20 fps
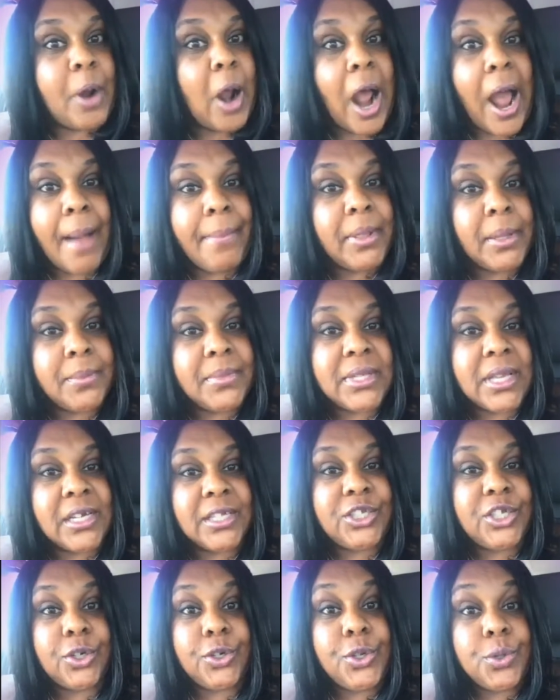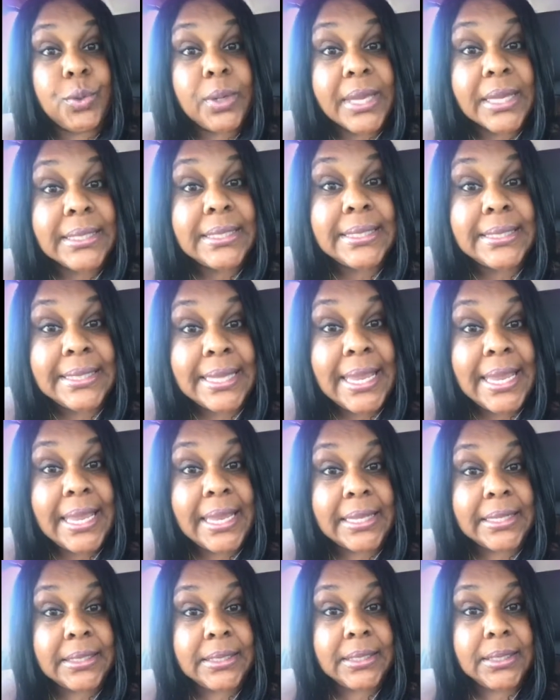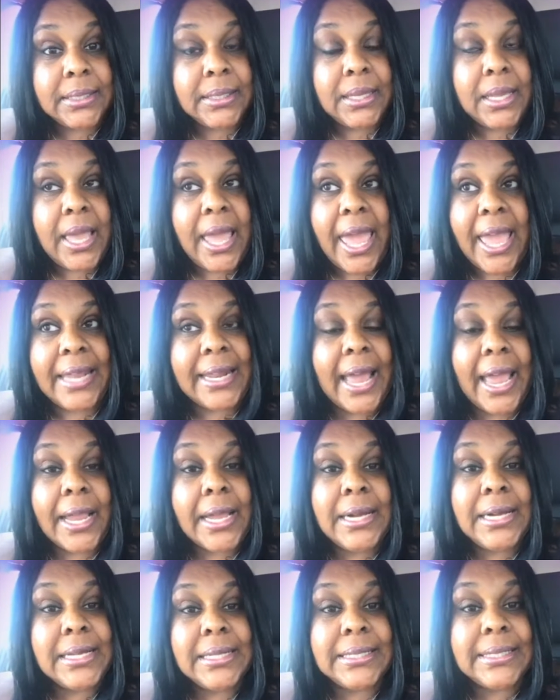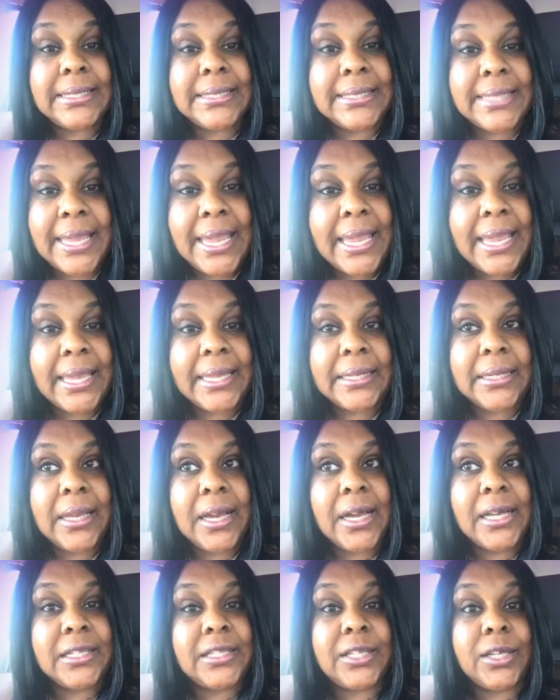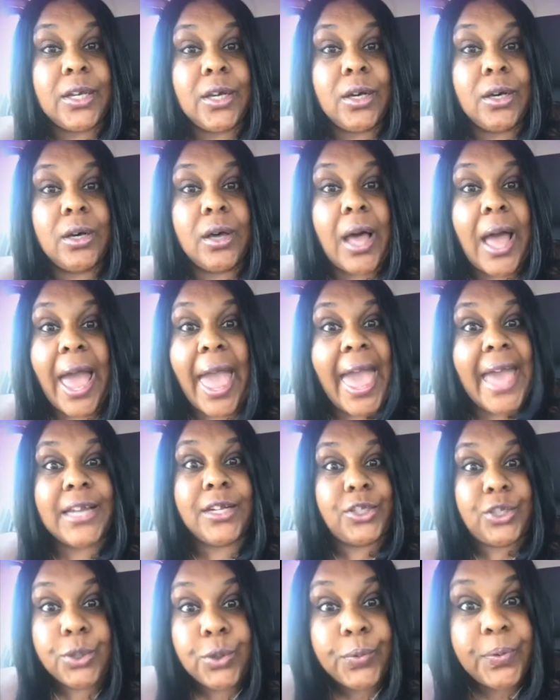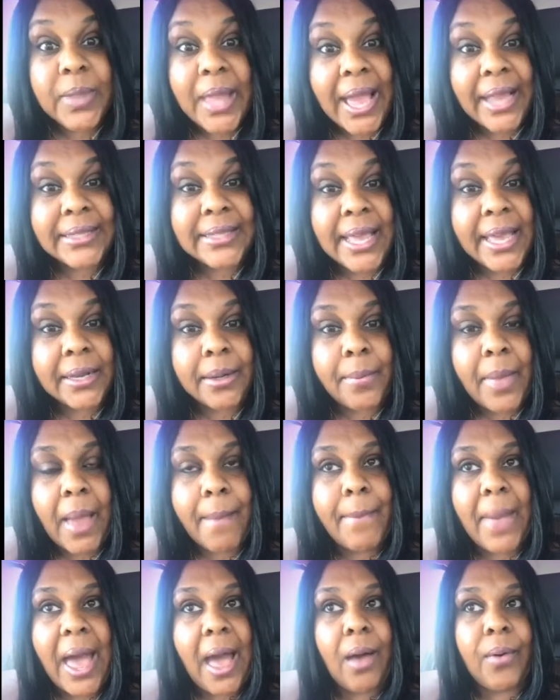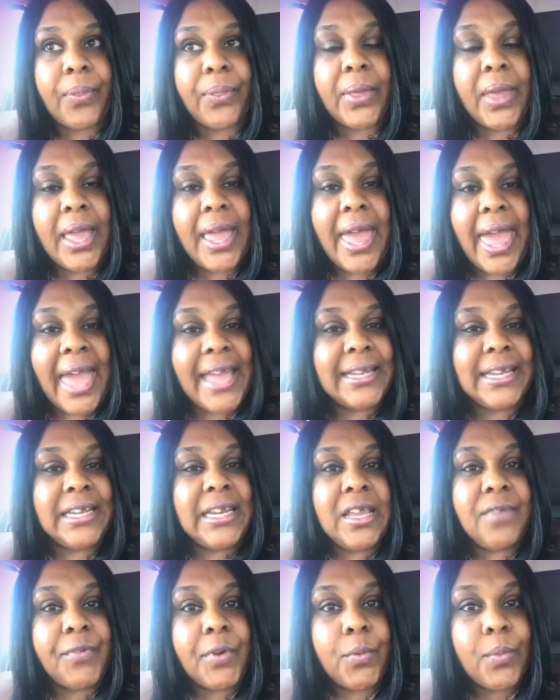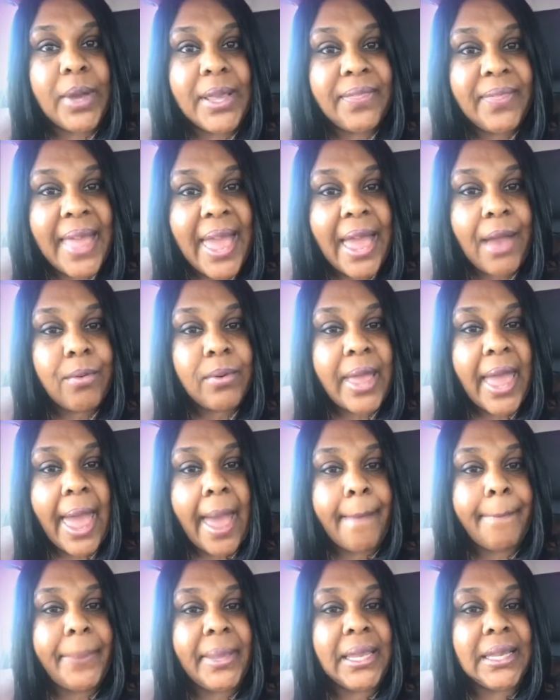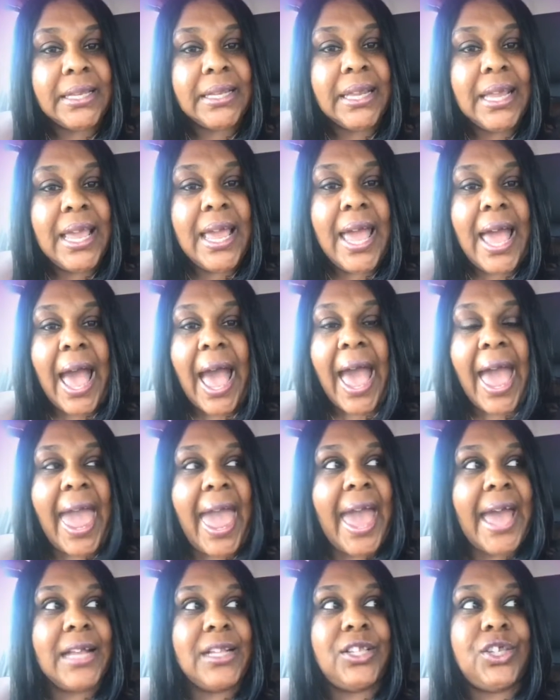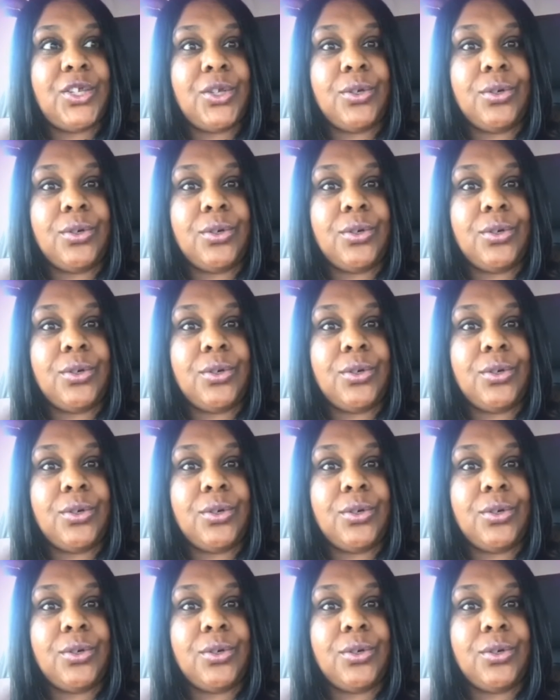problems until you can see it. And I couldn't see it until I had a tooth knocked out of my mouth. And then even when that happened, I had